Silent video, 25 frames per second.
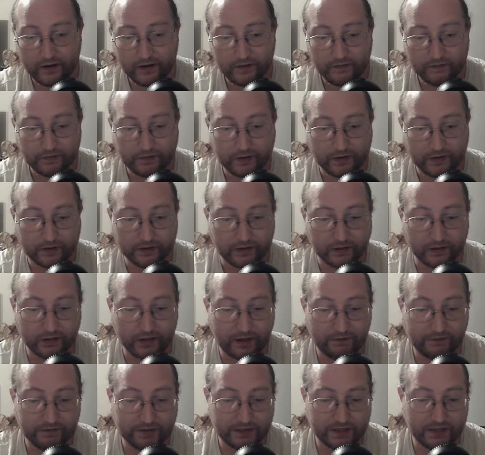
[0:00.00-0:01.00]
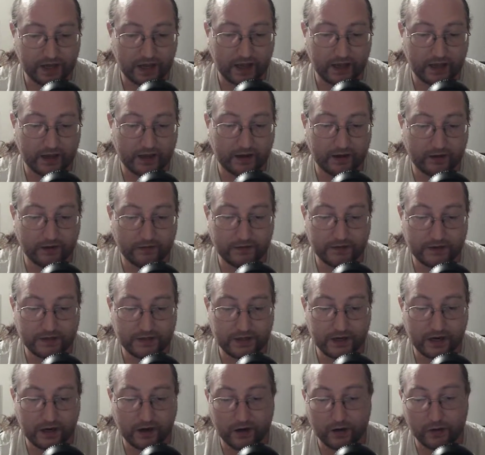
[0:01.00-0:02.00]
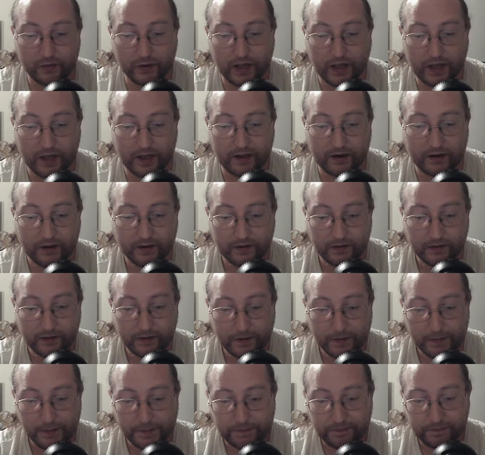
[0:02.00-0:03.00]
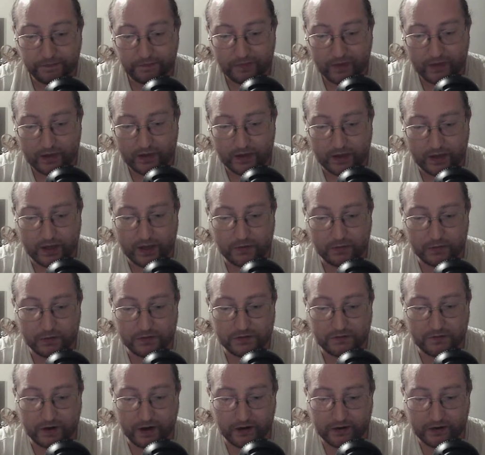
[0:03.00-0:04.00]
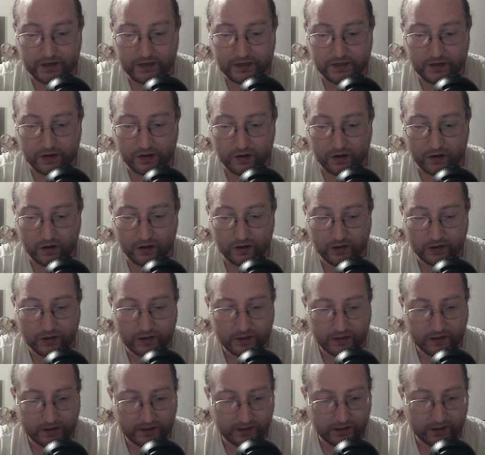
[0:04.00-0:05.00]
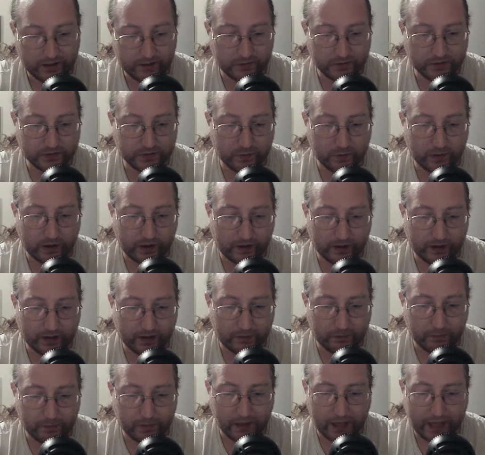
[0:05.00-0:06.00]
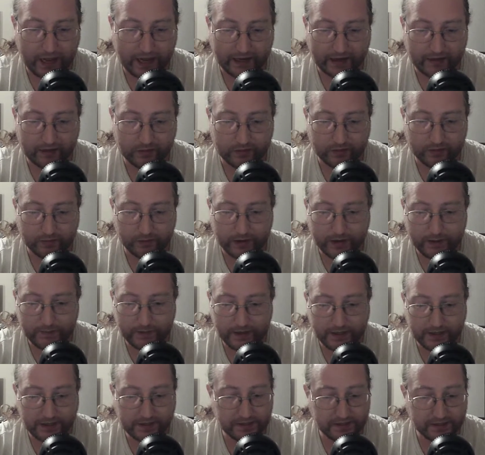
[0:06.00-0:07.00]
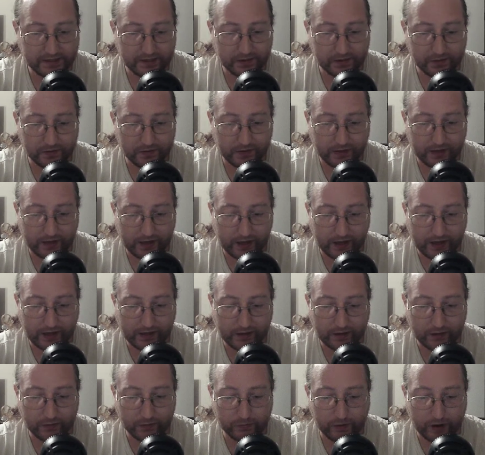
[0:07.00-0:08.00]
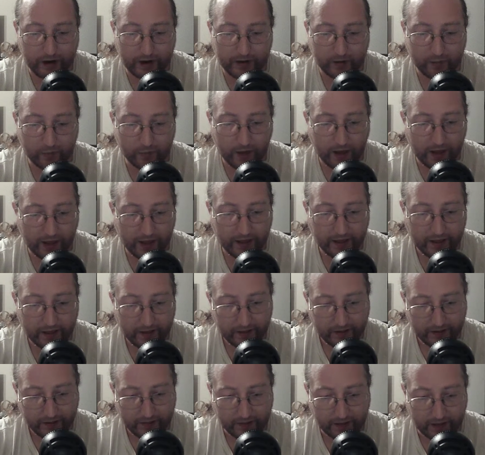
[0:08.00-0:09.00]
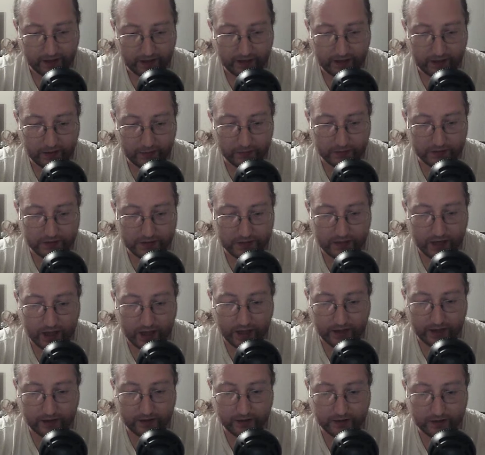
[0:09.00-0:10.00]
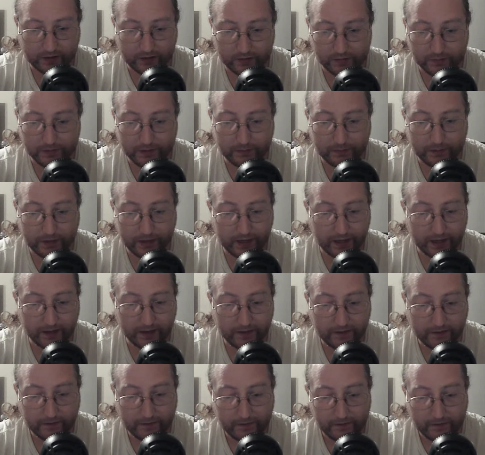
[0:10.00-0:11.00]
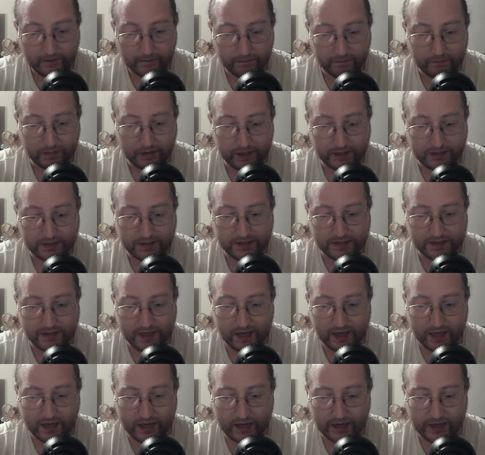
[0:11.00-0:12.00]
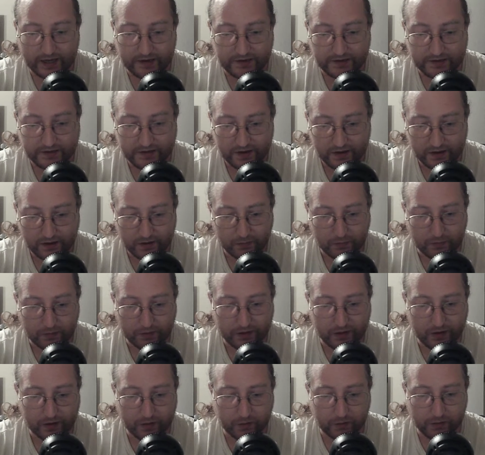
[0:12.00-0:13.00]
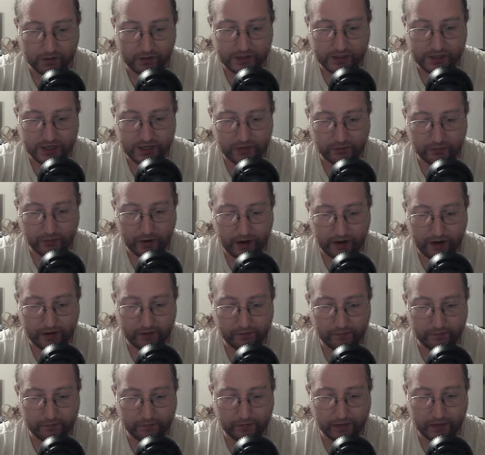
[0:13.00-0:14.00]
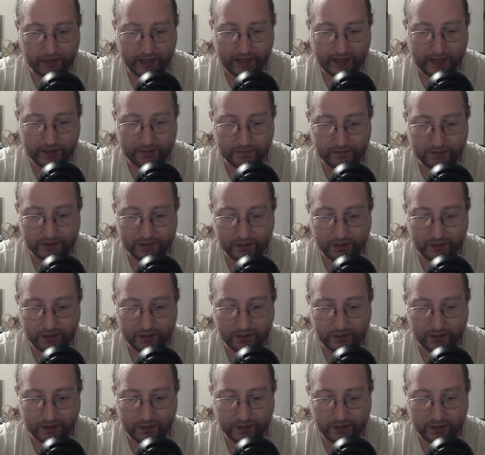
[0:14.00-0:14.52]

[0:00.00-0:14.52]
on the left side of his narrow head. He was very tall. He was wearing a black 3-piece suit, and I knew right away that he was not a human being, because his eyes were the orangey red of flames in a